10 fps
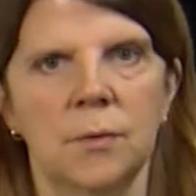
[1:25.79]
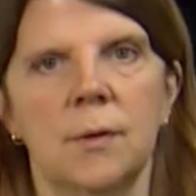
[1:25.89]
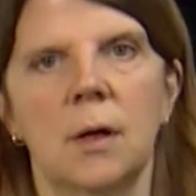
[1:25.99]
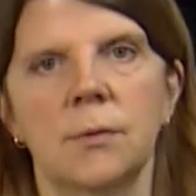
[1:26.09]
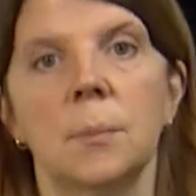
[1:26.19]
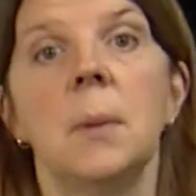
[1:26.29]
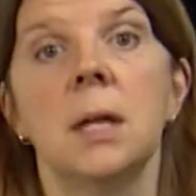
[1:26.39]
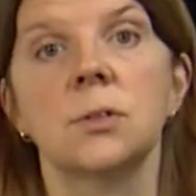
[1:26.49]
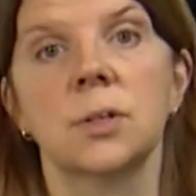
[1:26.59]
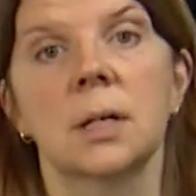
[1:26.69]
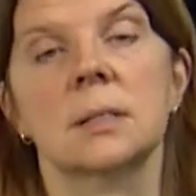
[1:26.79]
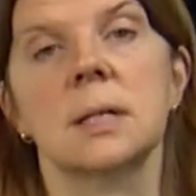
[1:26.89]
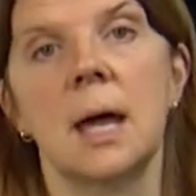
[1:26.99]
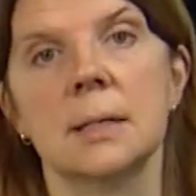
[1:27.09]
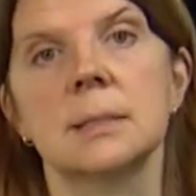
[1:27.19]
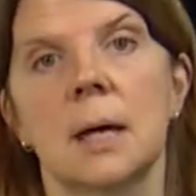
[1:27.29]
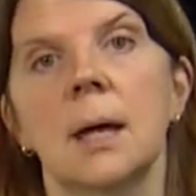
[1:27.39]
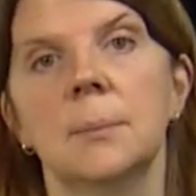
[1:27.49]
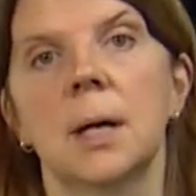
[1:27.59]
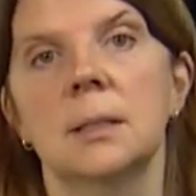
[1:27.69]
of, of the matrix Si
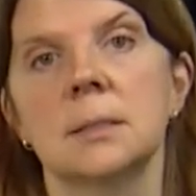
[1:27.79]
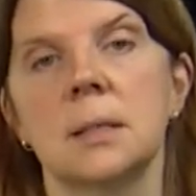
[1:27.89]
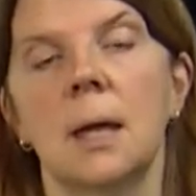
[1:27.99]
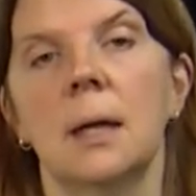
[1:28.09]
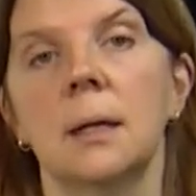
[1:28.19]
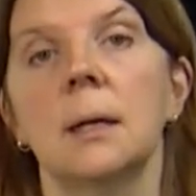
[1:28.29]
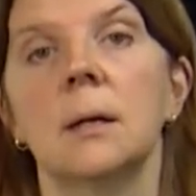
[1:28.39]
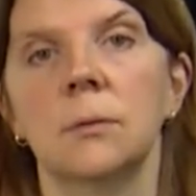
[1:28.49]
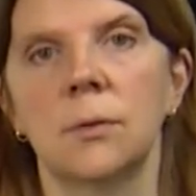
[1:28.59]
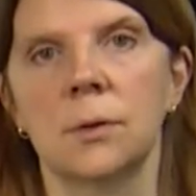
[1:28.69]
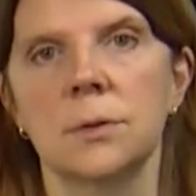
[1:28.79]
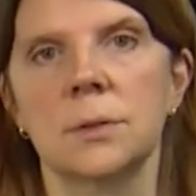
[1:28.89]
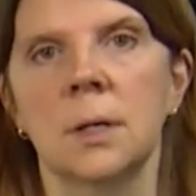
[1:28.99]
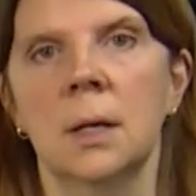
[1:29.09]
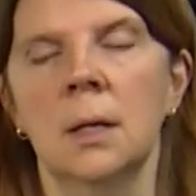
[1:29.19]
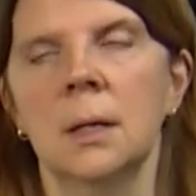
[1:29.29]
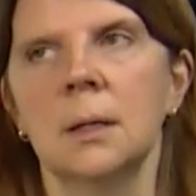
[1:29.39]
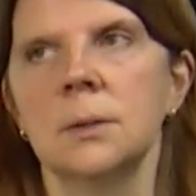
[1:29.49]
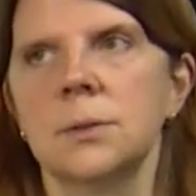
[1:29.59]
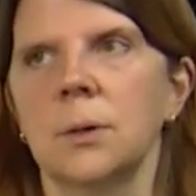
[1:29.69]
minus A inverse.
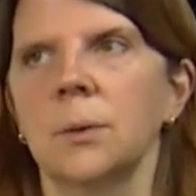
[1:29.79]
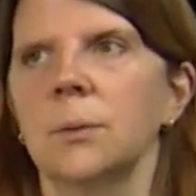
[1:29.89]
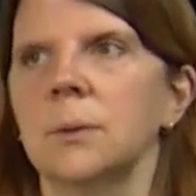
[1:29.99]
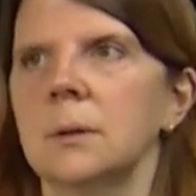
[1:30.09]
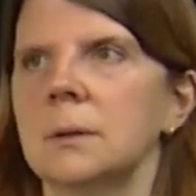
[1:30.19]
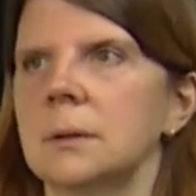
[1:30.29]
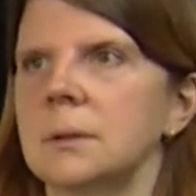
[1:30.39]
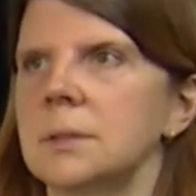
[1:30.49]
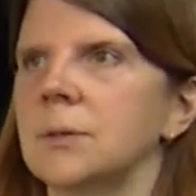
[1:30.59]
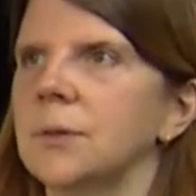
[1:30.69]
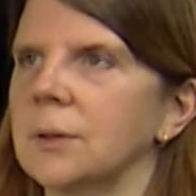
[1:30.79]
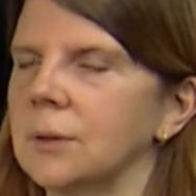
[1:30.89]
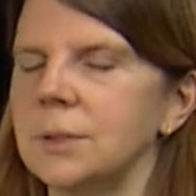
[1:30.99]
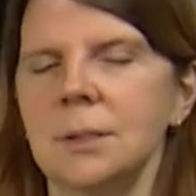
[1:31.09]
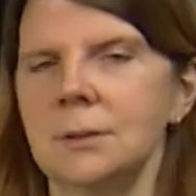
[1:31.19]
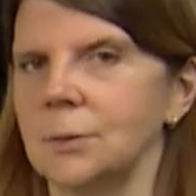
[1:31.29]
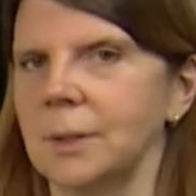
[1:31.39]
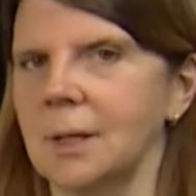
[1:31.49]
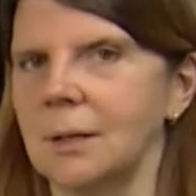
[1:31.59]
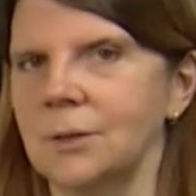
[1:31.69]
So the difficulty in
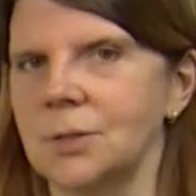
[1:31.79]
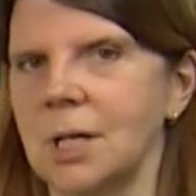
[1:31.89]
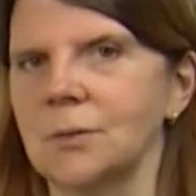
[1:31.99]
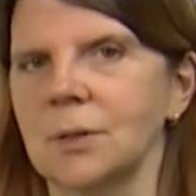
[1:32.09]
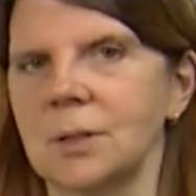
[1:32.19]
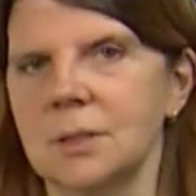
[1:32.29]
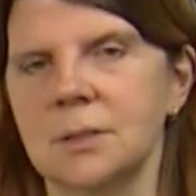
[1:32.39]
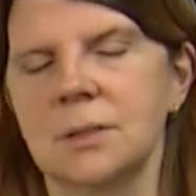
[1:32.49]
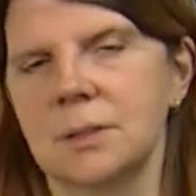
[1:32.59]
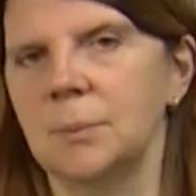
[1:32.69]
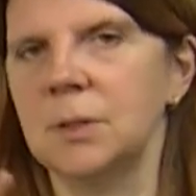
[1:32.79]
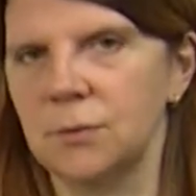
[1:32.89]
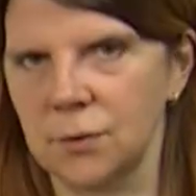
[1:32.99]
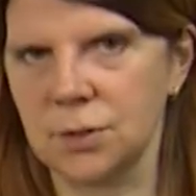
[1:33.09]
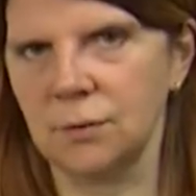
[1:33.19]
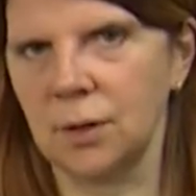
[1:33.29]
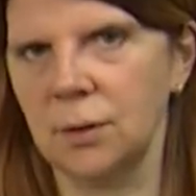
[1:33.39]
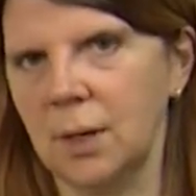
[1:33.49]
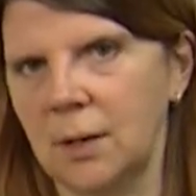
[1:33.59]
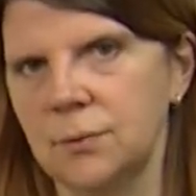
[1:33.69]
doing that in general is, I mean, first of all,
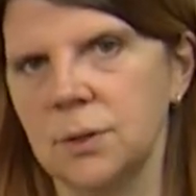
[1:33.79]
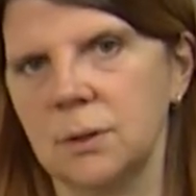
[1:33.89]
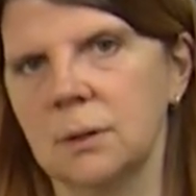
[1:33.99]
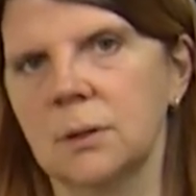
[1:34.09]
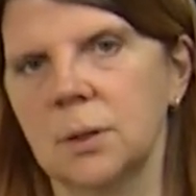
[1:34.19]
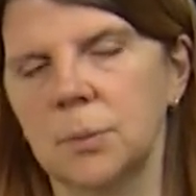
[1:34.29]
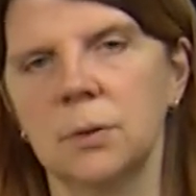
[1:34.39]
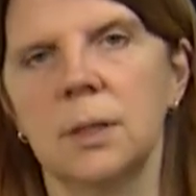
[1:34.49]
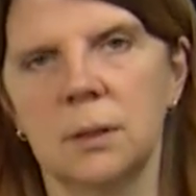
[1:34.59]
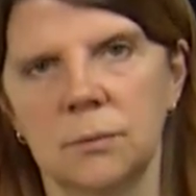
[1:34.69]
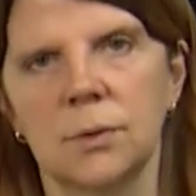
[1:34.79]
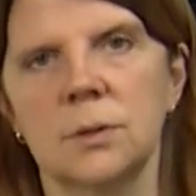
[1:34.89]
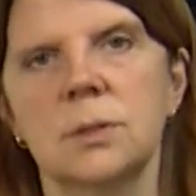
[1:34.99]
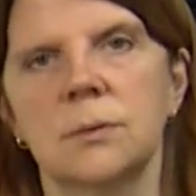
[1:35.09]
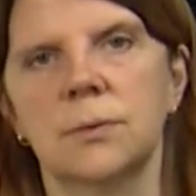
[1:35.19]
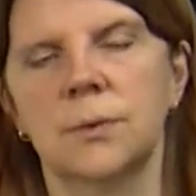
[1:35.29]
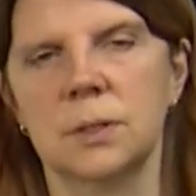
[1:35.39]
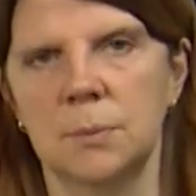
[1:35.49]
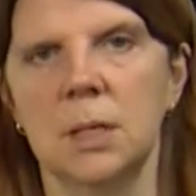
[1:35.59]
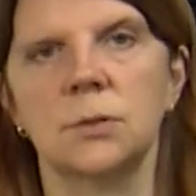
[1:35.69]
you have to compute the inverse of
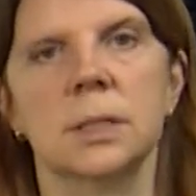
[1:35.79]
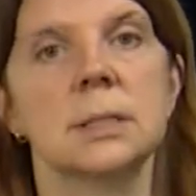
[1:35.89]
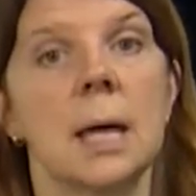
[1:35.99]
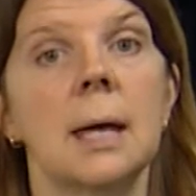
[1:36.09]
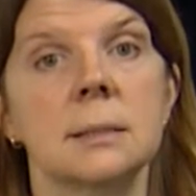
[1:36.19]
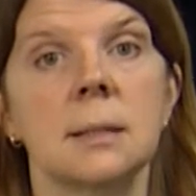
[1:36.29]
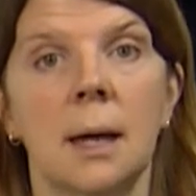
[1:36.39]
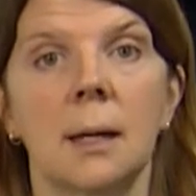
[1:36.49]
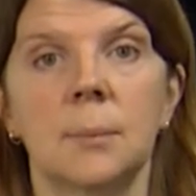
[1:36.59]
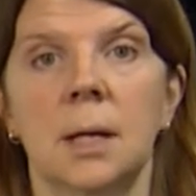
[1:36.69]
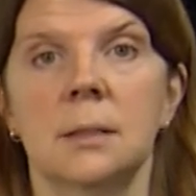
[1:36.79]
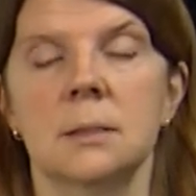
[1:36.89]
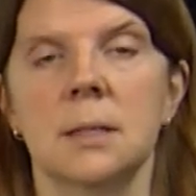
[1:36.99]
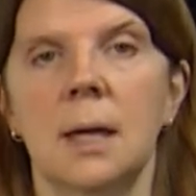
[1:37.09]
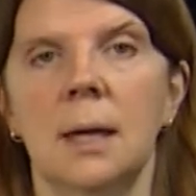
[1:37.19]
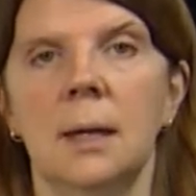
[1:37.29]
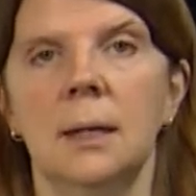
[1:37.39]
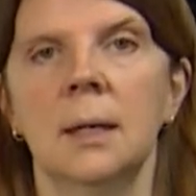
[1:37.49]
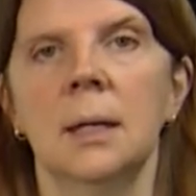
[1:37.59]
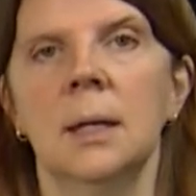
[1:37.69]
this matrix Si minus
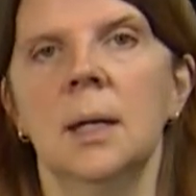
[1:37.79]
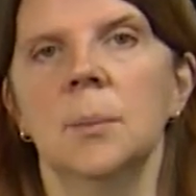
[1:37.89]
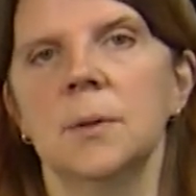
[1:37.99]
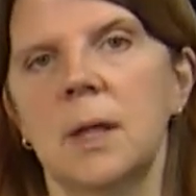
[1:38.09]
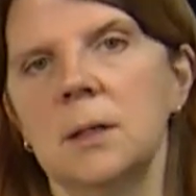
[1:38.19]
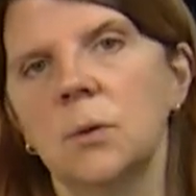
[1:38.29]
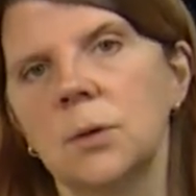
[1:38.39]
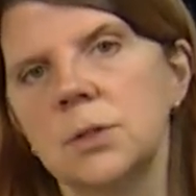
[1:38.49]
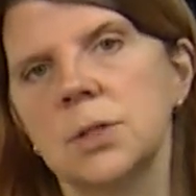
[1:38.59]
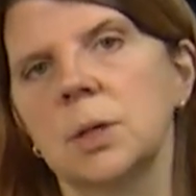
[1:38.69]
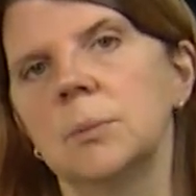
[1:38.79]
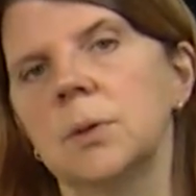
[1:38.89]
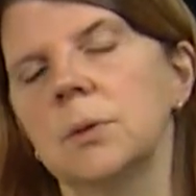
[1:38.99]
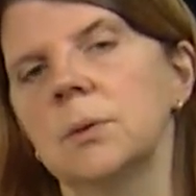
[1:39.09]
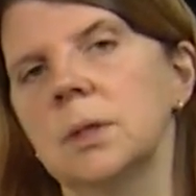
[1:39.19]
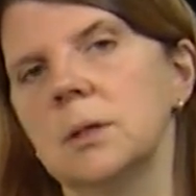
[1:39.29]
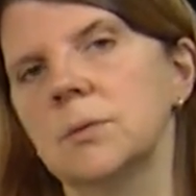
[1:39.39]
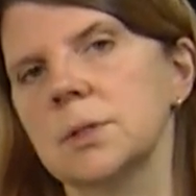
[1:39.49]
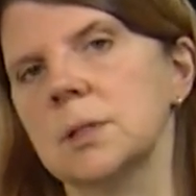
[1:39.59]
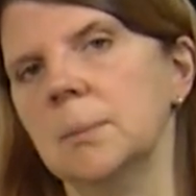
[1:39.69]
A. But then in order to compute the
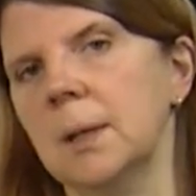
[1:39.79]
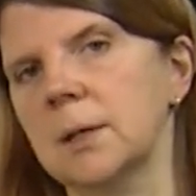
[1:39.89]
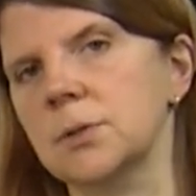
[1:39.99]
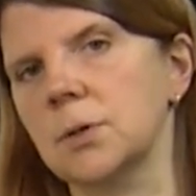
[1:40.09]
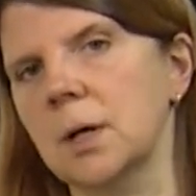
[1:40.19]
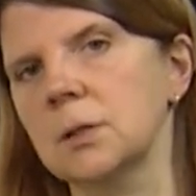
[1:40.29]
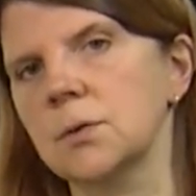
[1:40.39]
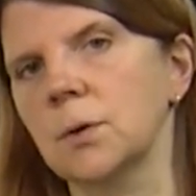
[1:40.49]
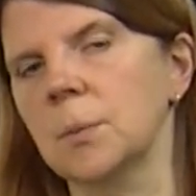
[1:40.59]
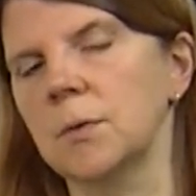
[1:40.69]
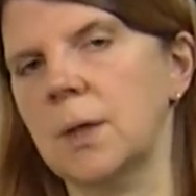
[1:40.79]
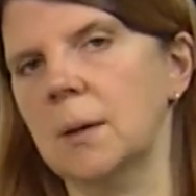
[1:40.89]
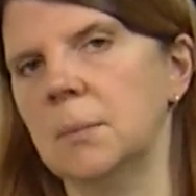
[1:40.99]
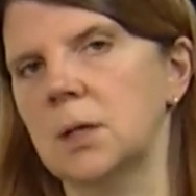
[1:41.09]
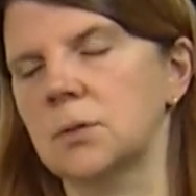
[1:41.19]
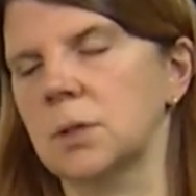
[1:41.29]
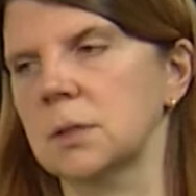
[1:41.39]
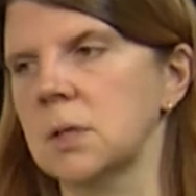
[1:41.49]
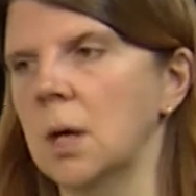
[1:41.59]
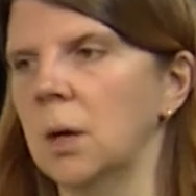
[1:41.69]
inverse Laplace transform of that
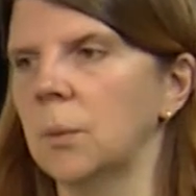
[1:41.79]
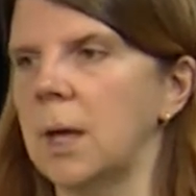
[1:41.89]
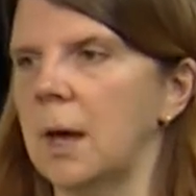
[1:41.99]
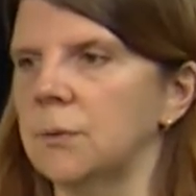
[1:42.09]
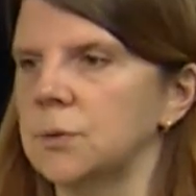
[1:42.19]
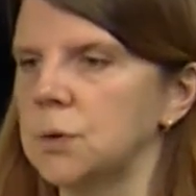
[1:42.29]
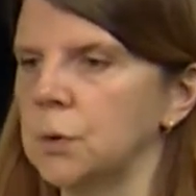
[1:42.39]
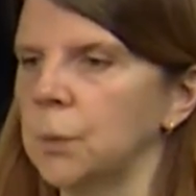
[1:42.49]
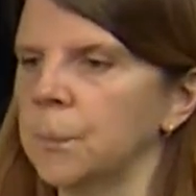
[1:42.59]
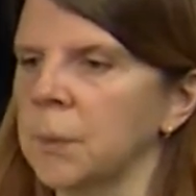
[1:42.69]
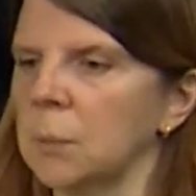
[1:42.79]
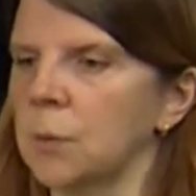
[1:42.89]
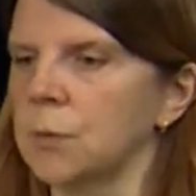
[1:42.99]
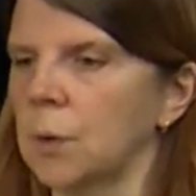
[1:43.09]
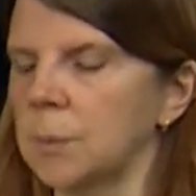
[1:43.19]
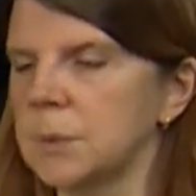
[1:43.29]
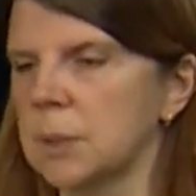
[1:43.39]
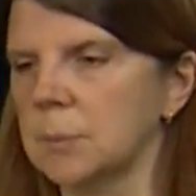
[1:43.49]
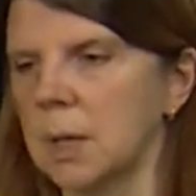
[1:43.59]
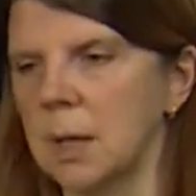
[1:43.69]
matrix, we have to perform
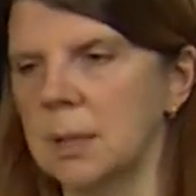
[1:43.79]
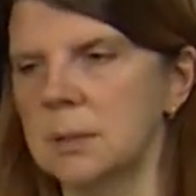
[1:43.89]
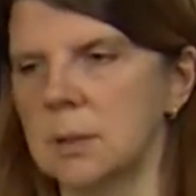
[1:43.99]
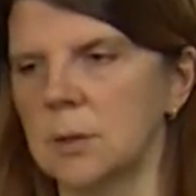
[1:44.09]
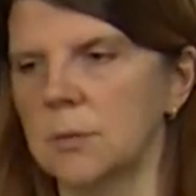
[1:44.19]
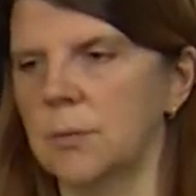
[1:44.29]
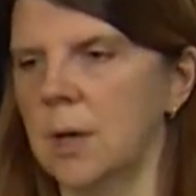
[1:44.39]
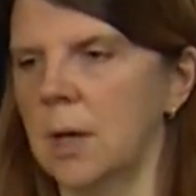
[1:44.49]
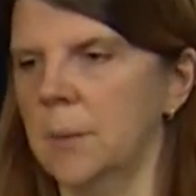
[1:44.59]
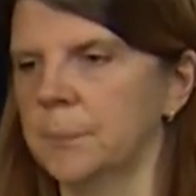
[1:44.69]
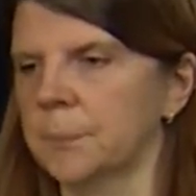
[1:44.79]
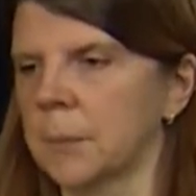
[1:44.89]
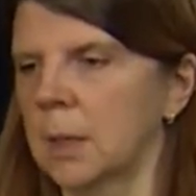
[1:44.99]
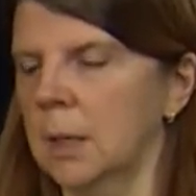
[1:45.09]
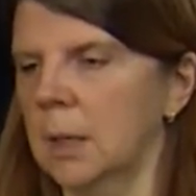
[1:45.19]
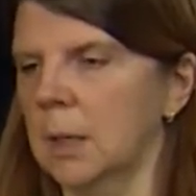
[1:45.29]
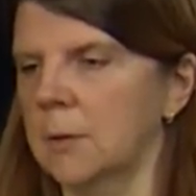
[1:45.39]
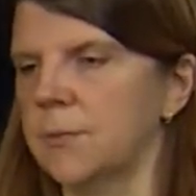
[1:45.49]
some kind of um, uh,